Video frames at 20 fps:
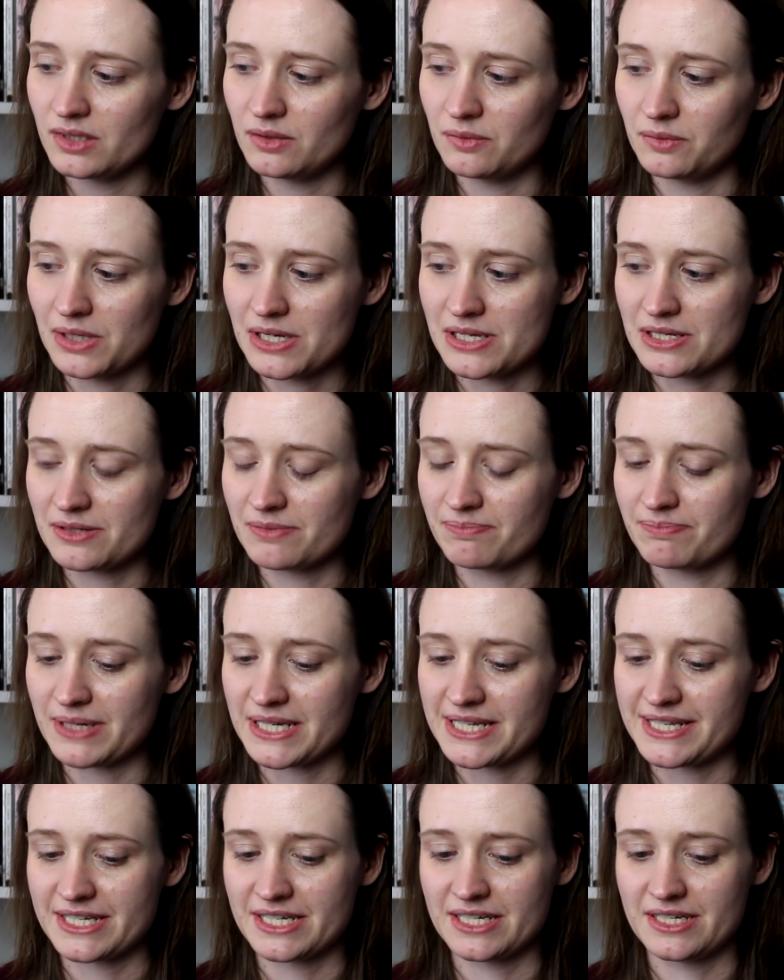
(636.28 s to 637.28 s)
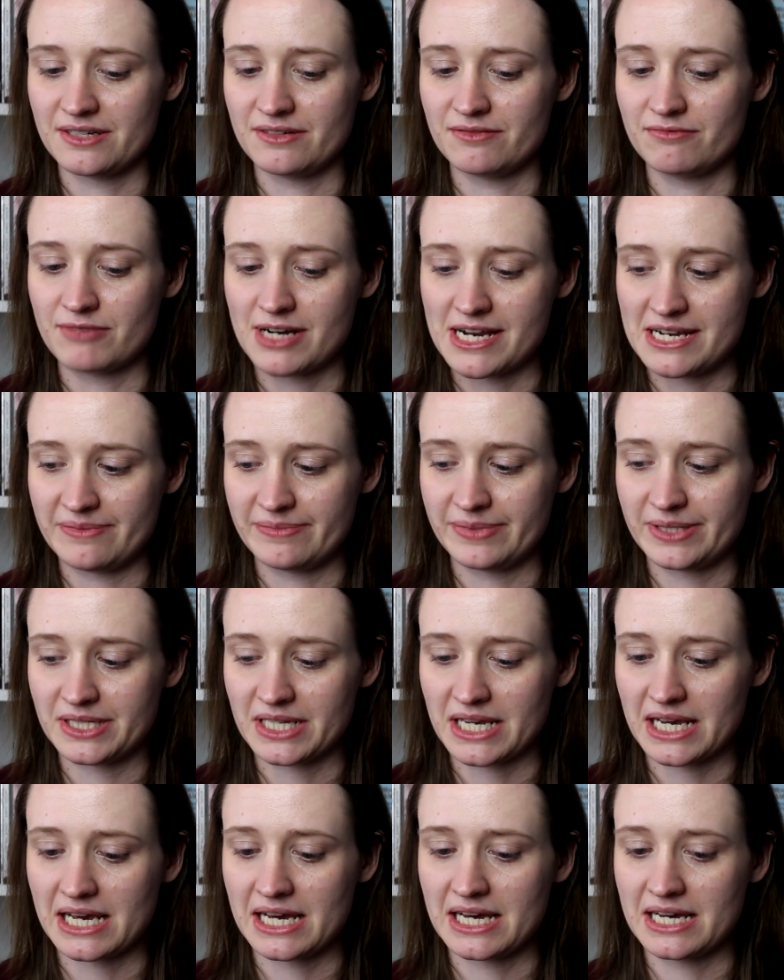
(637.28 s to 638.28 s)
was beaten,
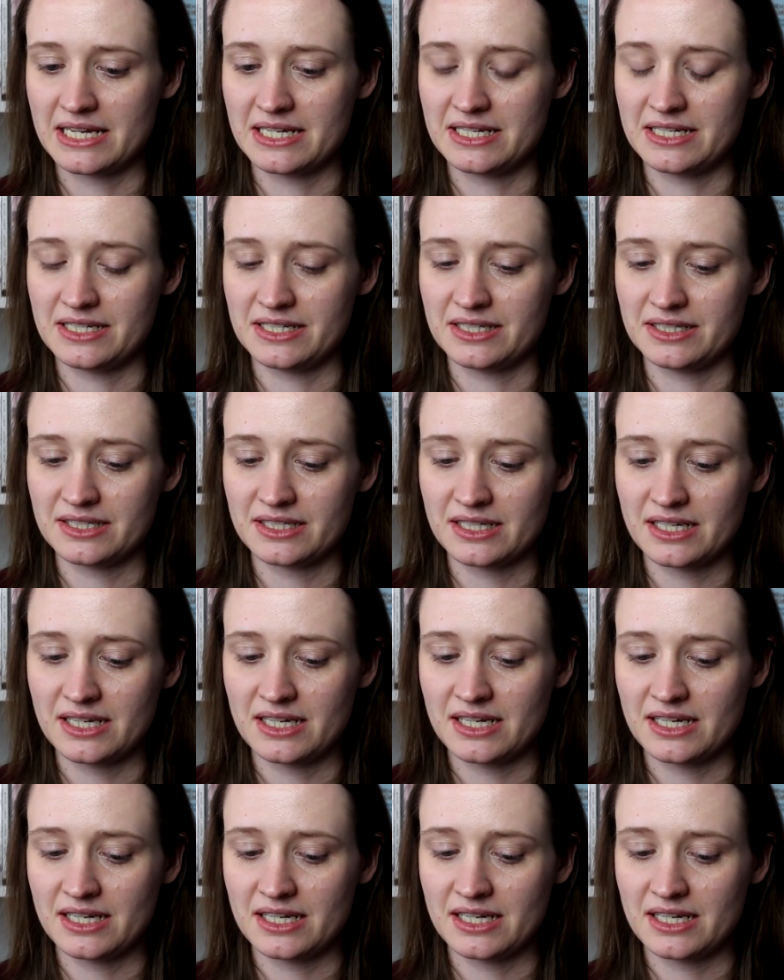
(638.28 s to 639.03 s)
raped, and